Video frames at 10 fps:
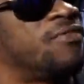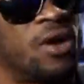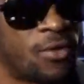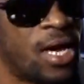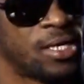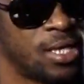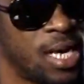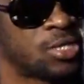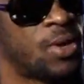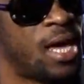it for granted.
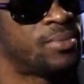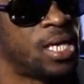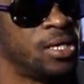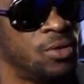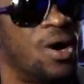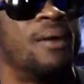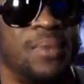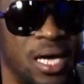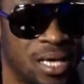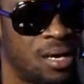That's why I'm telling you I'm
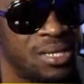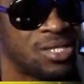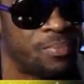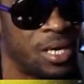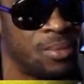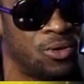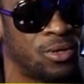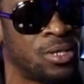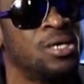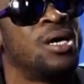not going to mess up
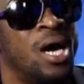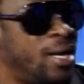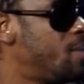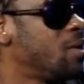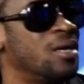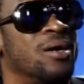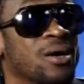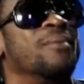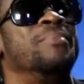anymore. And I'm going to